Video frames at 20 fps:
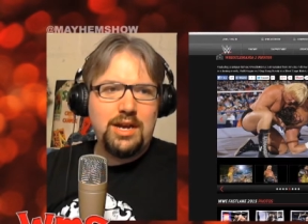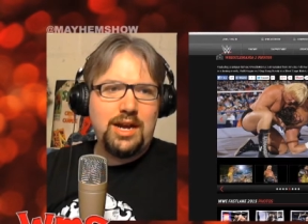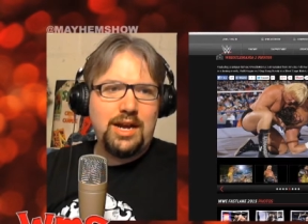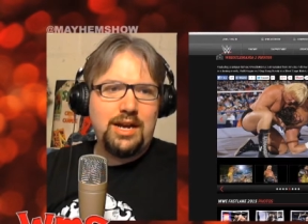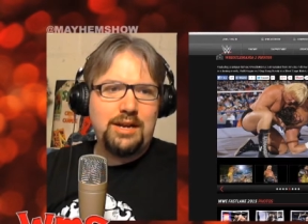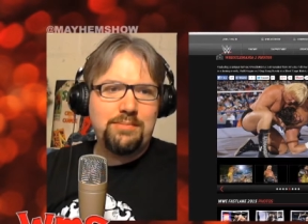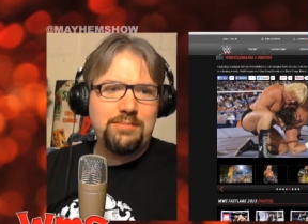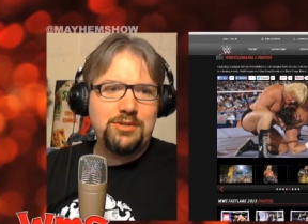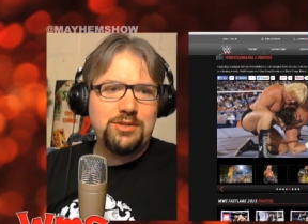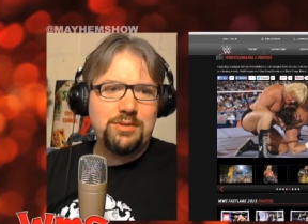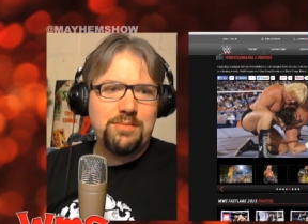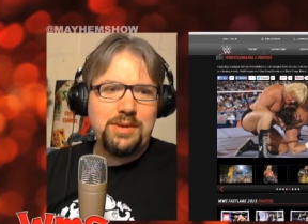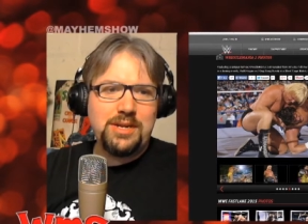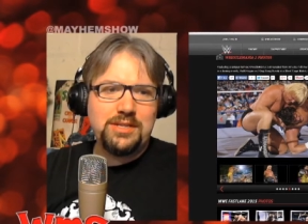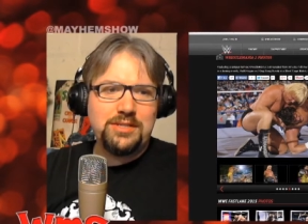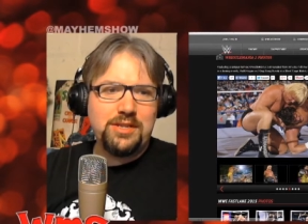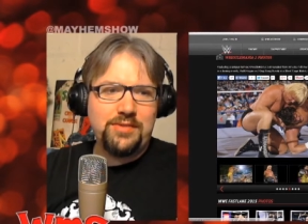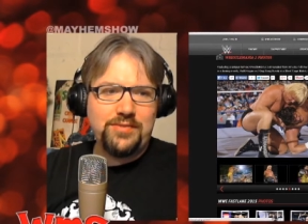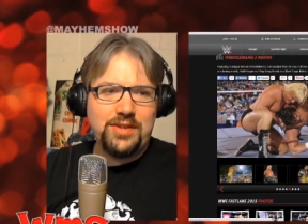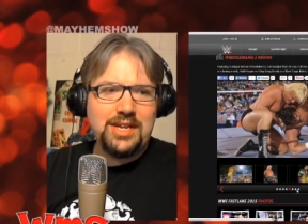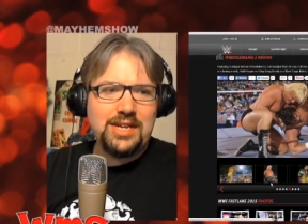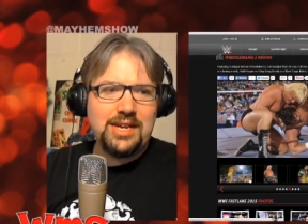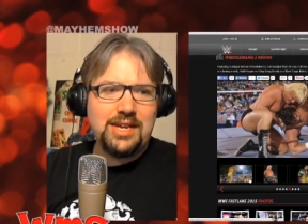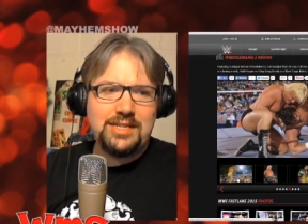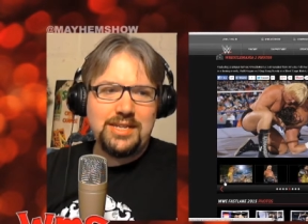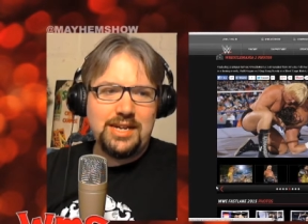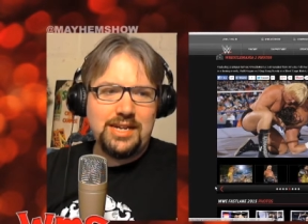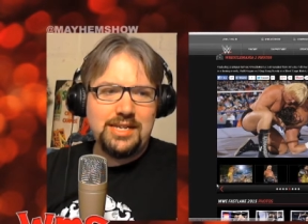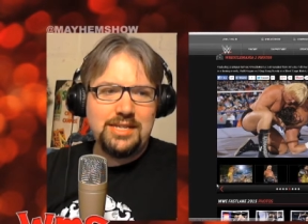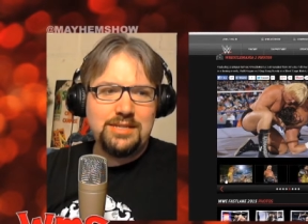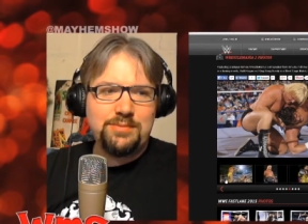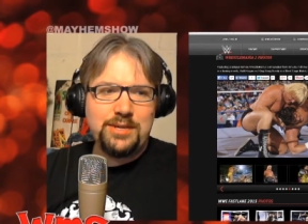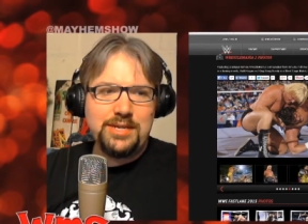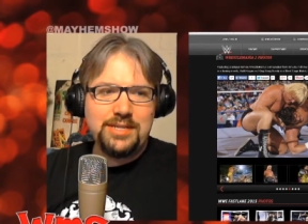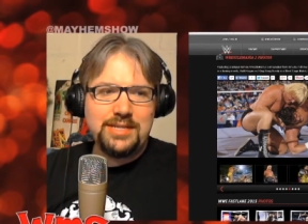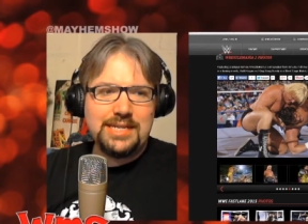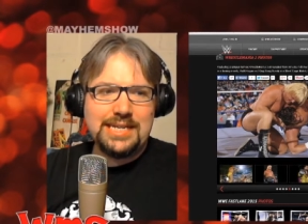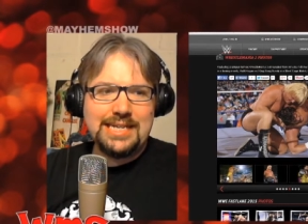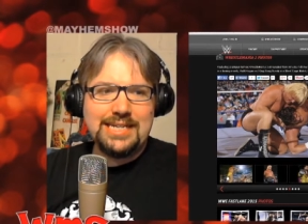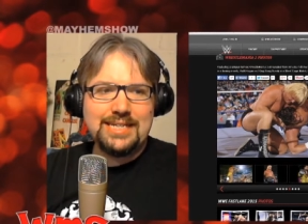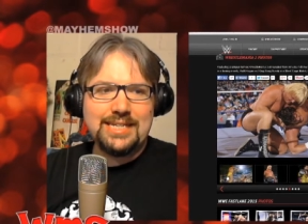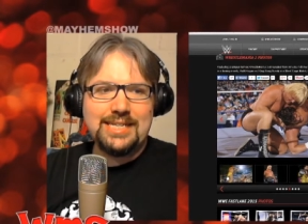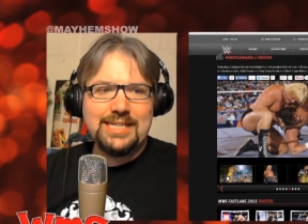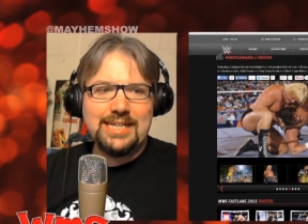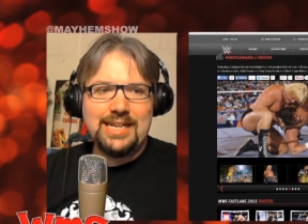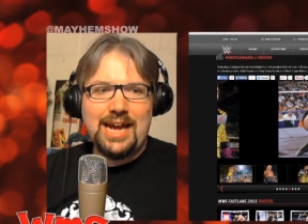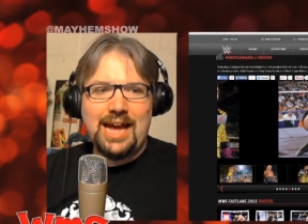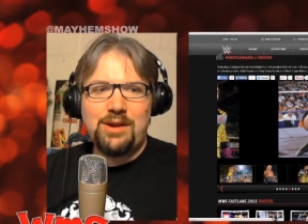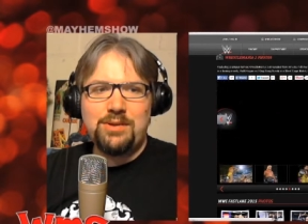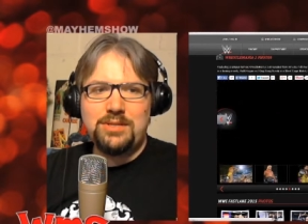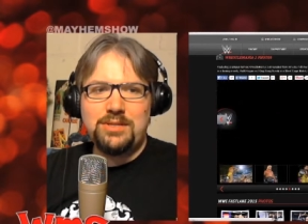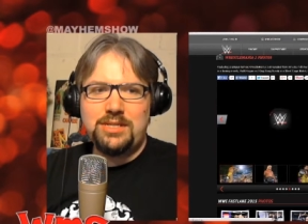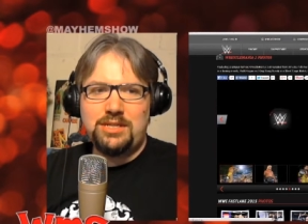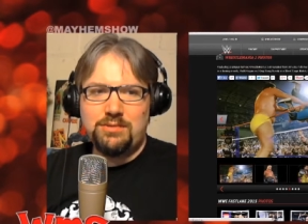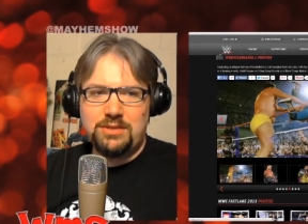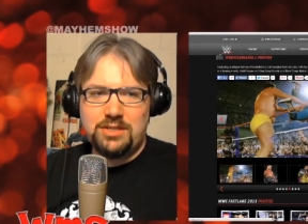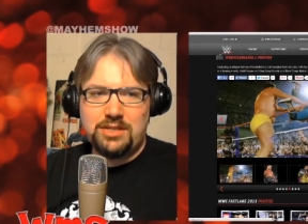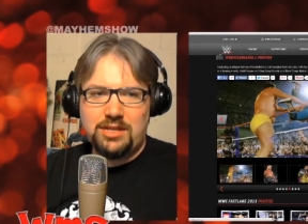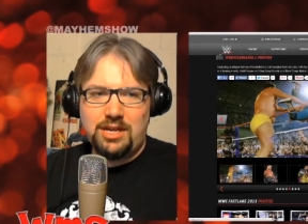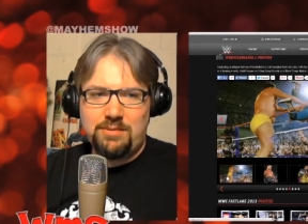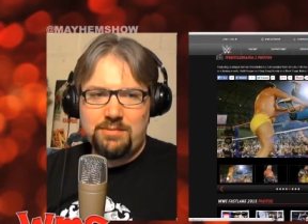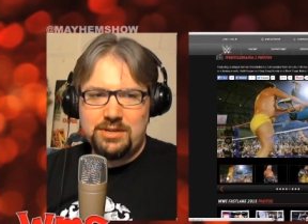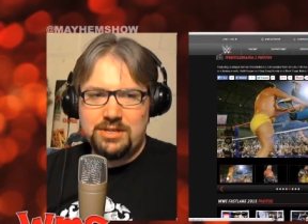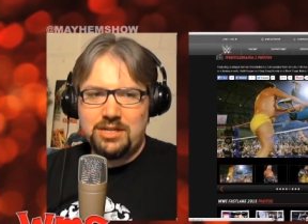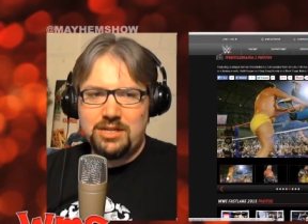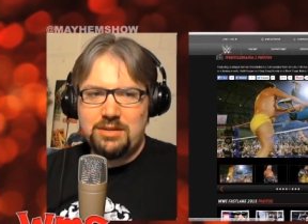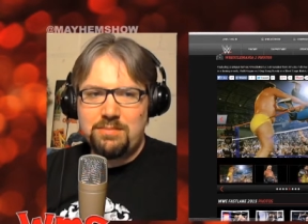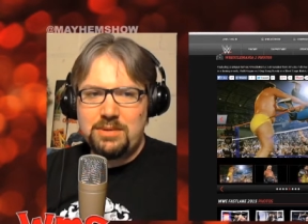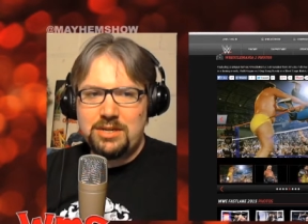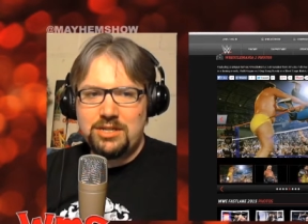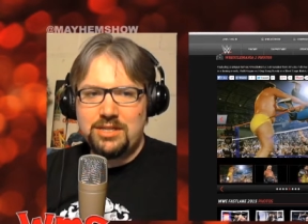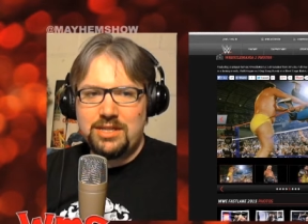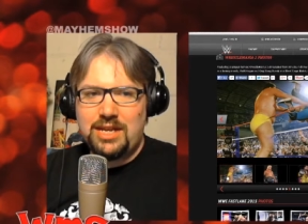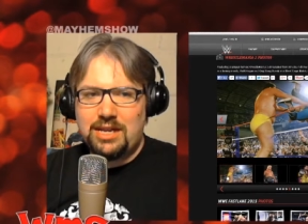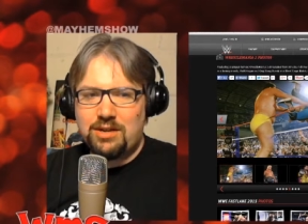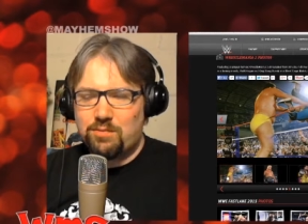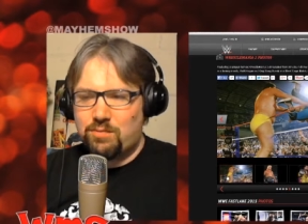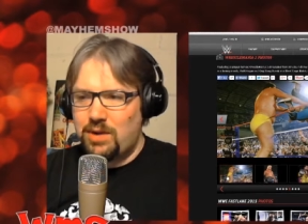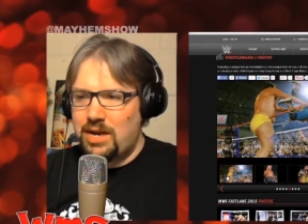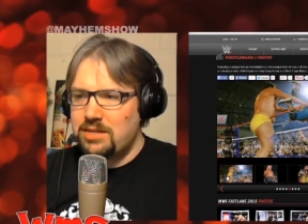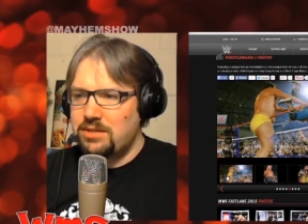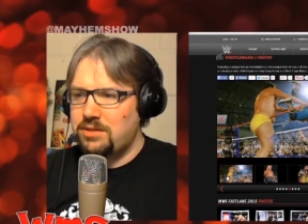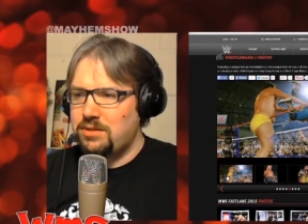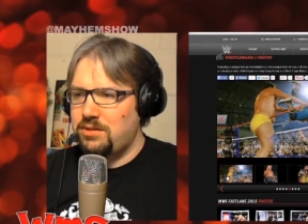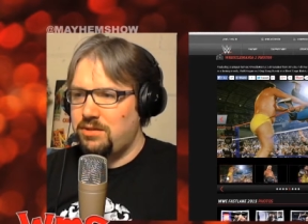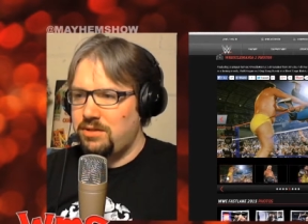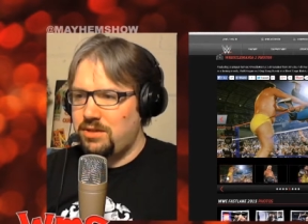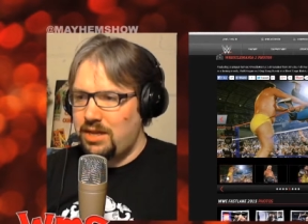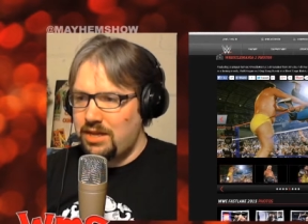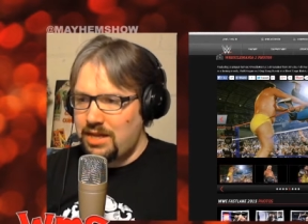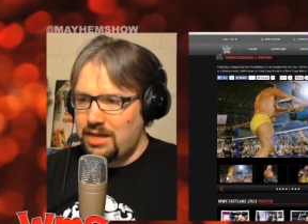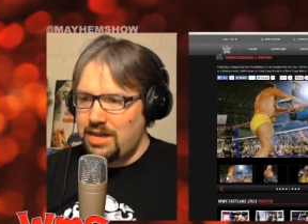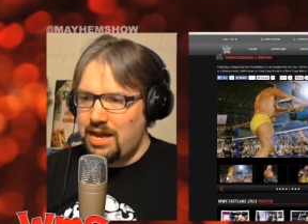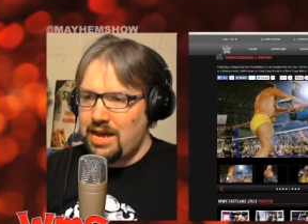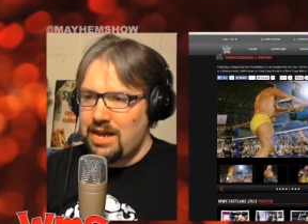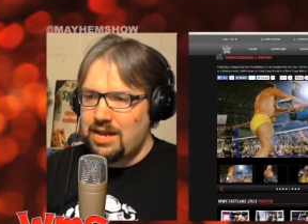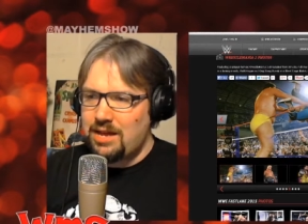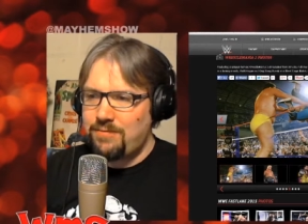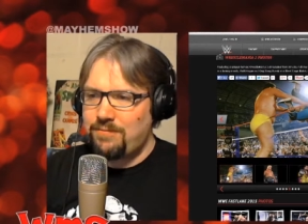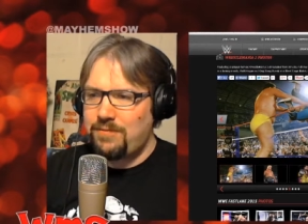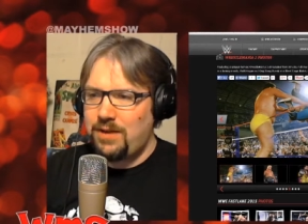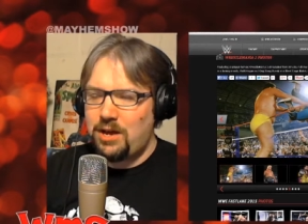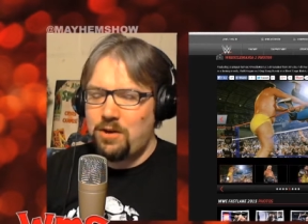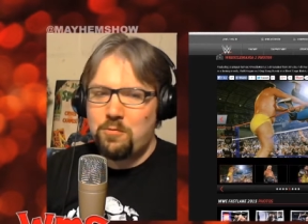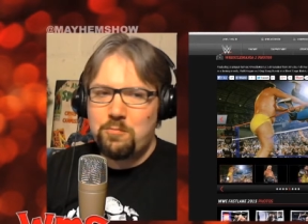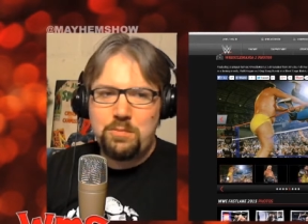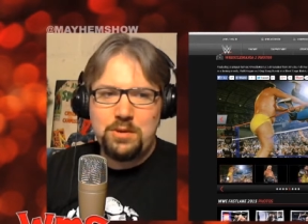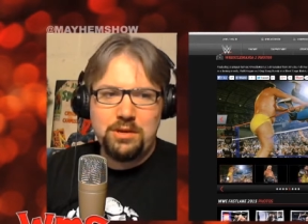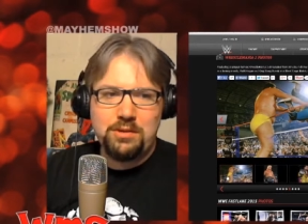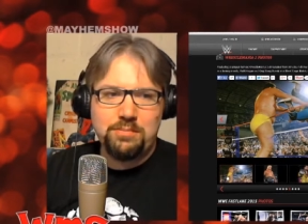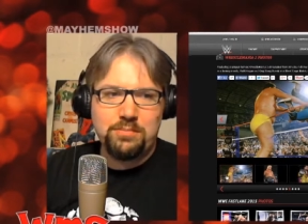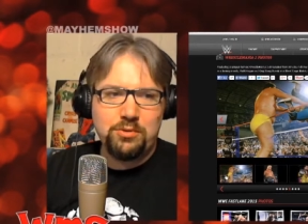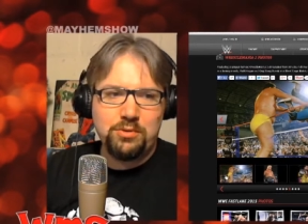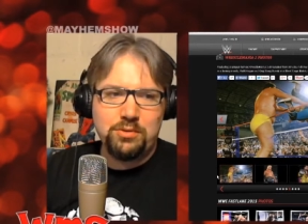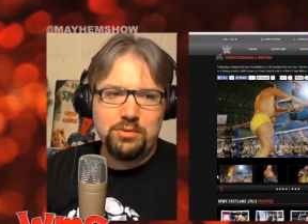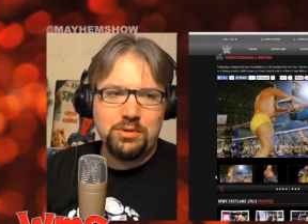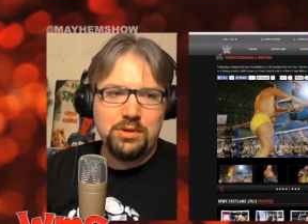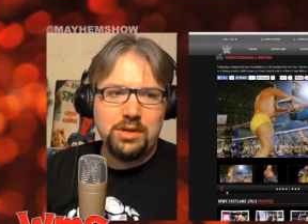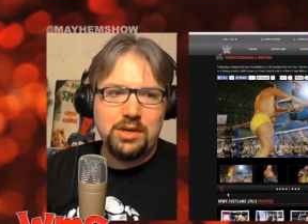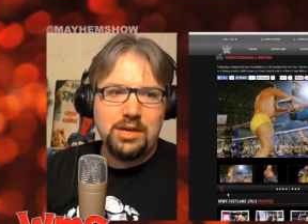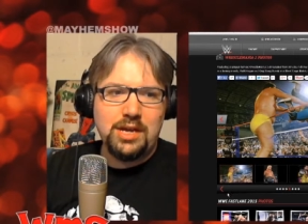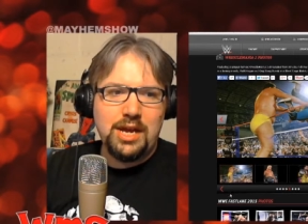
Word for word: Um, tremendous stuff. Like I said, this place is lousy with celebrities, not to mention like wrestler, the, the NFL people,